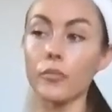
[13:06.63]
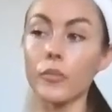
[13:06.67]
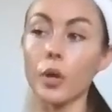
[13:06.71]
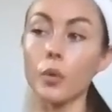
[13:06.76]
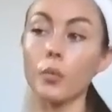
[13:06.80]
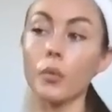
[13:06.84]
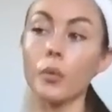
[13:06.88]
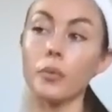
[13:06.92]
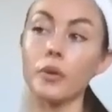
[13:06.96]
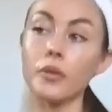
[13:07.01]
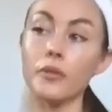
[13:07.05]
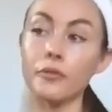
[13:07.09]

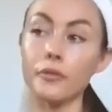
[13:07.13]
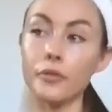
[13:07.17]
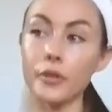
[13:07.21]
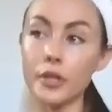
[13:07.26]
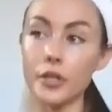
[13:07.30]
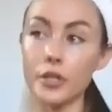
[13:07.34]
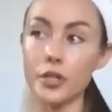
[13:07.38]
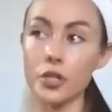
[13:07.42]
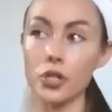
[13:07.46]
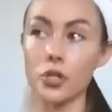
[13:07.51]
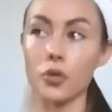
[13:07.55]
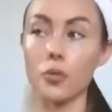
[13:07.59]
When we
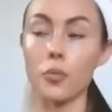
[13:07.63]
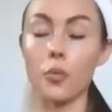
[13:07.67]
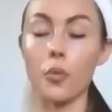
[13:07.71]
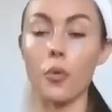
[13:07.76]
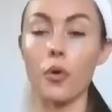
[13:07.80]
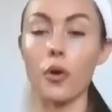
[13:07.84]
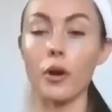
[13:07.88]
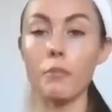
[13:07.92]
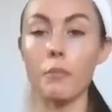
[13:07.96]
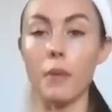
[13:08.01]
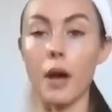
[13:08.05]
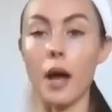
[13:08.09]
finish a
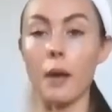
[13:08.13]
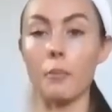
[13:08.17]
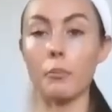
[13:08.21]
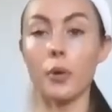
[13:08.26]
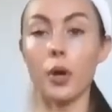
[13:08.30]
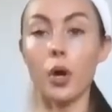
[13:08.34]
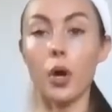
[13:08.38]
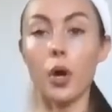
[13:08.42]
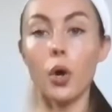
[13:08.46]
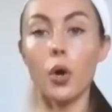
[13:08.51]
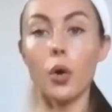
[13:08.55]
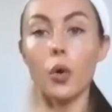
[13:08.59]
warm-up,
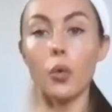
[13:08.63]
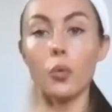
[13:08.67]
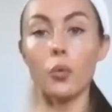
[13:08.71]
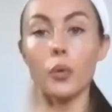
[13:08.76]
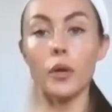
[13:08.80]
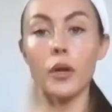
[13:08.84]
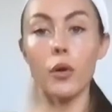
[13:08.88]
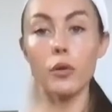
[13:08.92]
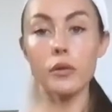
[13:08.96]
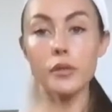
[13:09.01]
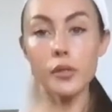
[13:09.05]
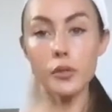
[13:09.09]

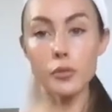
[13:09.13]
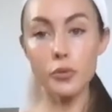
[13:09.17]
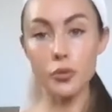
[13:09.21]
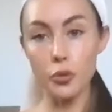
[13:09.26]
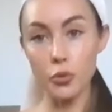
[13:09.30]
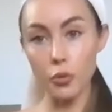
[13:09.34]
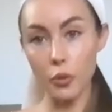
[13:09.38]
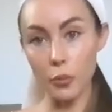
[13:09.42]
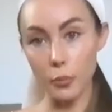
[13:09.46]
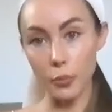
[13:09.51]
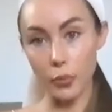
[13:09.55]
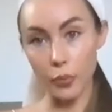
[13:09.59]
we also
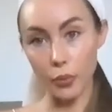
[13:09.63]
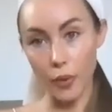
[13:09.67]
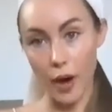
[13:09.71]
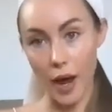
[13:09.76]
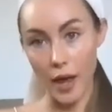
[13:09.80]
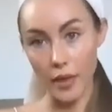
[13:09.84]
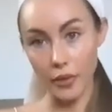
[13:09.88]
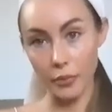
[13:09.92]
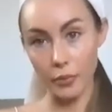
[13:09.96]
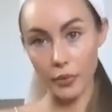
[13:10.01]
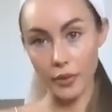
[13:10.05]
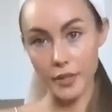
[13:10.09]
do a
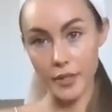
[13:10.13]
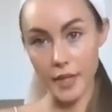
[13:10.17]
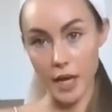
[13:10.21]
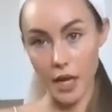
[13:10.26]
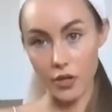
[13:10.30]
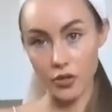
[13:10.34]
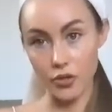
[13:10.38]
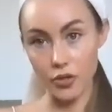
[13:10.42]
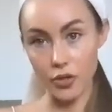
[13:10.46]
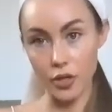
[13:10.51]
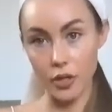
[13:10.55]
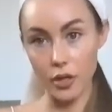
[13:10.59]
breath
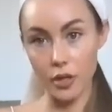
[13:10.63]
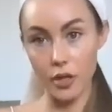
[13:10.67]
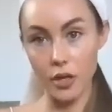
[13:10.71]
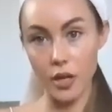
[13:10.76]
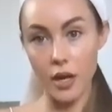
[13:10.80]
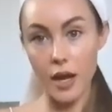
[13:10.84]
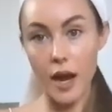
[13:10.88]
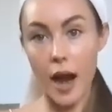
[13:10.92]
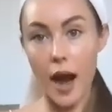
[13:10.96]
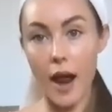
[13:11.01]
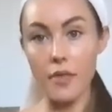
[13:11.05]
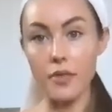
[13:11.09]
retention.
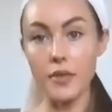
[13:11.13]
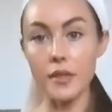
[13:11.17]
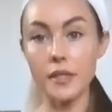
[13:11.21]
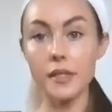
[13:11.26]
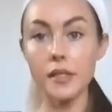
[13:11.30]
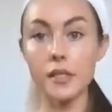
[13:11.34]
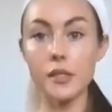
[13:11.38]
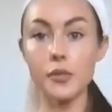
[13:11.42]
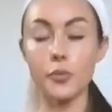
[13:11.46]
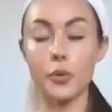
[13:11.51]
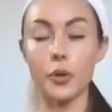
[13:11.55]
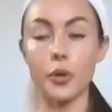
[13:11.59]
And this
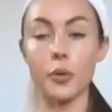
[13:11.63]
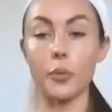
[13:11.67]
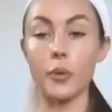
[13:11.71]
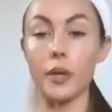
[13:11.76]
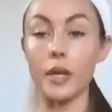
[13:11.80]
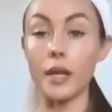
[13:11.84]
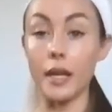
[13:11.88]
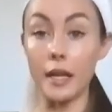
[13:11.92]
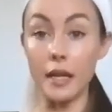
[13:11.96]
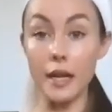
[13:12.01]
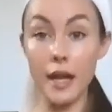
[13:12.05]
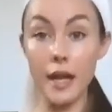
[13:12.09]
is where
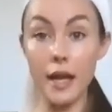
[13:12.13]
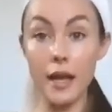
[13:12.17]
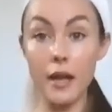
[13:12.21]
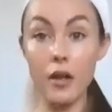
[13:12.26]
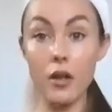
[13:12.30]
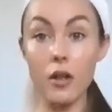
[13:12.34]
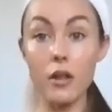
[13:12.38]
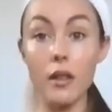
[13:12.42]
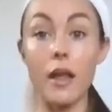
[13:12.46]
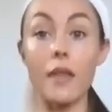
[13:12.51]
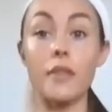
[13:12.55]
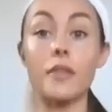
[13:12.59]
we
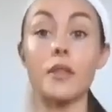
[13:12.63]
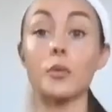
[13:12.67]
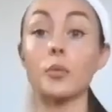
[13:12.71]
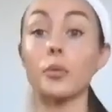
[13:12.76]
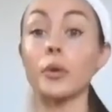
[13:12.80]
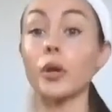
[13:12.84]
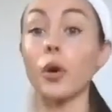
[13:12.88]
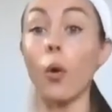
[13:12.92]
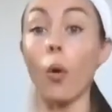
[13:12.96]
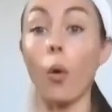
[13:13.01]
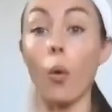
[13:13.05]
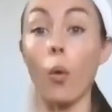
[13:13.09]
inhale and then
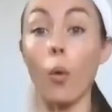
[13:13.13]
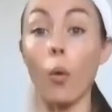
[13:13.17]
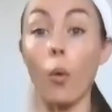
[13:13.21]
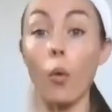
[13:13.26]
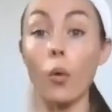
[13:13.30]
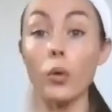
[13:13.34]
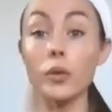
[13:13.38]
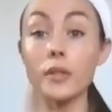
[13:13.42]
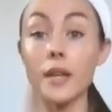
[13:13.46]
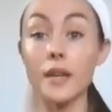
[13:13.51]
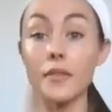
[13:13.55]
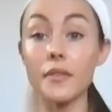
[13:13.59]
we
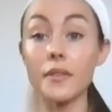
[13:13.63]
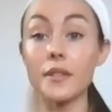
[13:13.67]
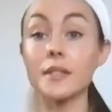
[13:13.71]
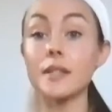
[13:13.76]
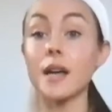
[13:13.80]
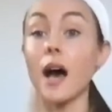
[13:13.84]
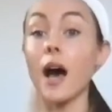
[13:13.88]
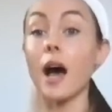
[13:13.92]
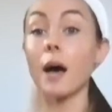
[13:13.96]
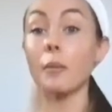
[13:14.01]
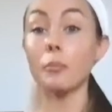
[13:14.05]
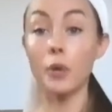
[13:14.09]
hold at the
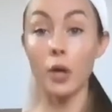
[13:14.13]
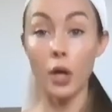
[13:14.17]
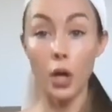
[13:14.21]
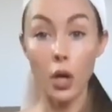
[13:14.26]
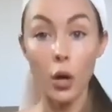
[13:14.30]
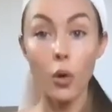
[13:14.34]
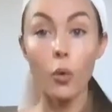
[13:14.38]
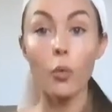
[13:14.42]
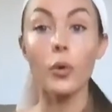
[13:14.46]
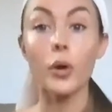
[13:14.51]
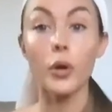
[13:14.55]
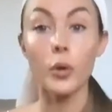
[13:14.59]
top
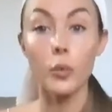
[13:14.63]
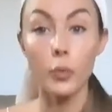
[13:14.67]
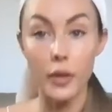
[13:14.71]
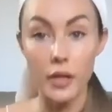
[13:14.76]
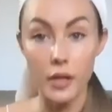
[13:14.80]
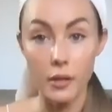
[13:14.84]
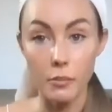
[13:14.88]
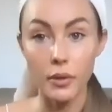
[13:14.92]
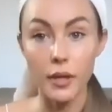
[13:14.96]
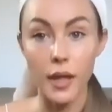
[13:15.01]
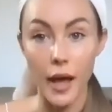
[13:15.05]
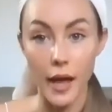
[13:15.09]
where we
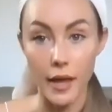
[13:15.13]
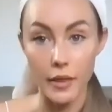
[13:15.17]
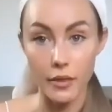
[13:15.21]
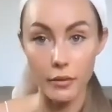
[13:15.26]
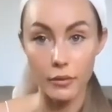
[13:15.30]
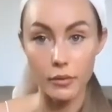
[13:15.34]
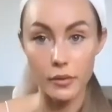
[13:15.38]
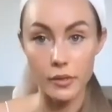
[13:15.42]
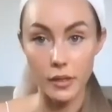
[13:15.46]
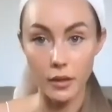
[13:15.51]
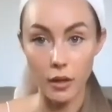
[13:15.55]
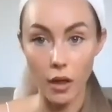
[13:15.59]
apply
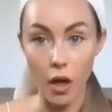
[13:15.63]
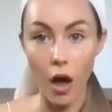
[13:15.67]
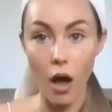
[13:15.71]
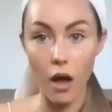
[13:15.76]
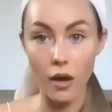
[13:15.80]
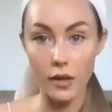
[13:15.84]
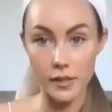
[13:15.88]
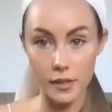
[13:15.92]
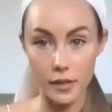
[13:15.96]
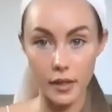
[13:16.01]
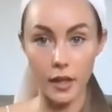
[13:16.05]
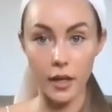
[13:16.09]
those
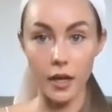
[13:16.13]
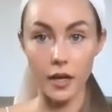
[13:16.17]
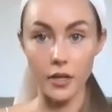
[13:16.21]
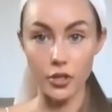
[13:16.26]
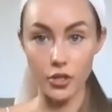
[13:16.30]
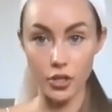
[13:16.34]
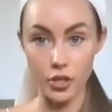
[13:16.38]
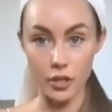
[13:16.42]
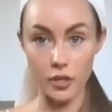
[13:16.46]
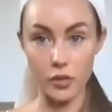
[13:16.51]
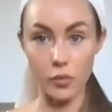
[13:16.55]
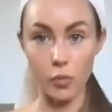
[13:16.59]
locks, like I
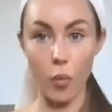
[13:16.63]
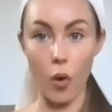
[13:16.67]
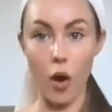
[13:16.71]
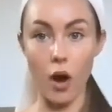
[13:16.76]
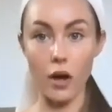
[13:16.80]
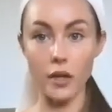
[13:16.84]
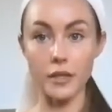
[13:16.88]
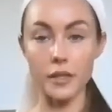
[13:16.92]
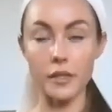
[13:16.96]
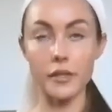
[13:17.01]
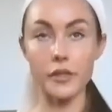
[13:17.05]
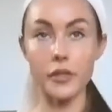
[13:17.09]
just
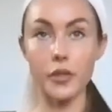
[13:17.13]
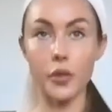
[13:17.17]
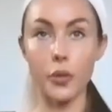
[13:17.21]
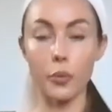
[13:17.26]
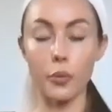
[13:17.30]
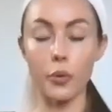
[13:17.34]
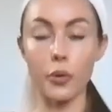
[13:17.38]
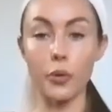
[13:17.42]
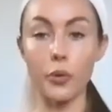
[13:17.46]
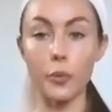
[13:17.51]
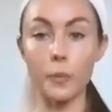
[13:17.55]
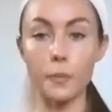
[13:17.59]
walked us through.